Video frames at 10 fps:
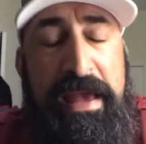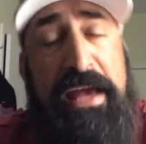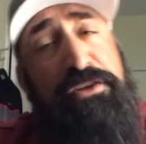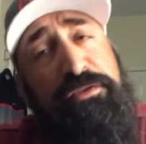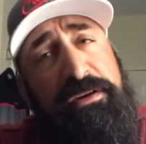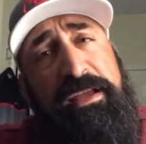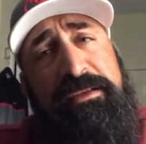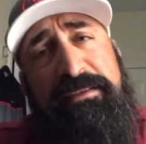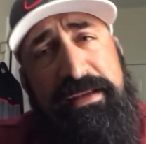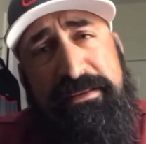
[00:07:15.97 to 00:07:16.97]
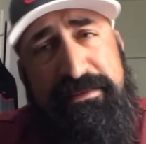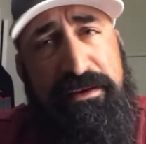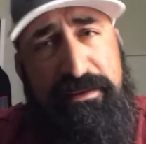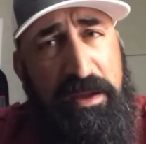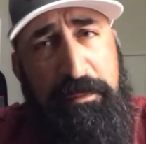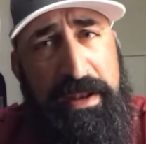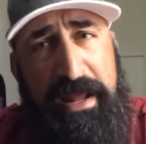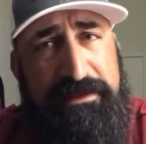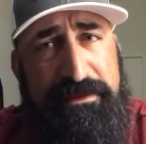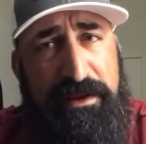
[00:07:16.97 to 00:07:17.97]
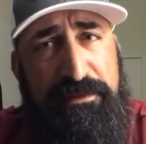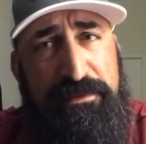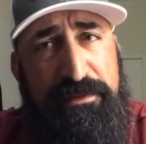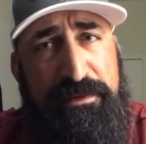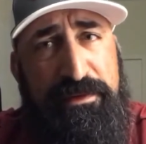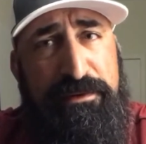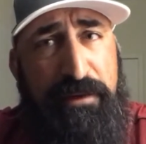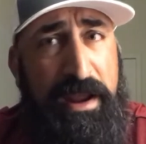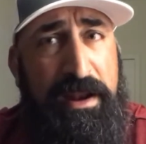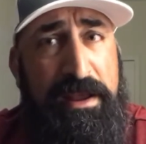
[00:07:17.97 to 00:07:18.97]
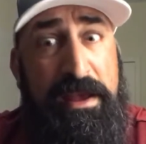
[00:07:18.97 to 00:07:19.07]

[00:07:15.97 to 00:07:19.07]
it's really easy to get sucked up in that stuff, right?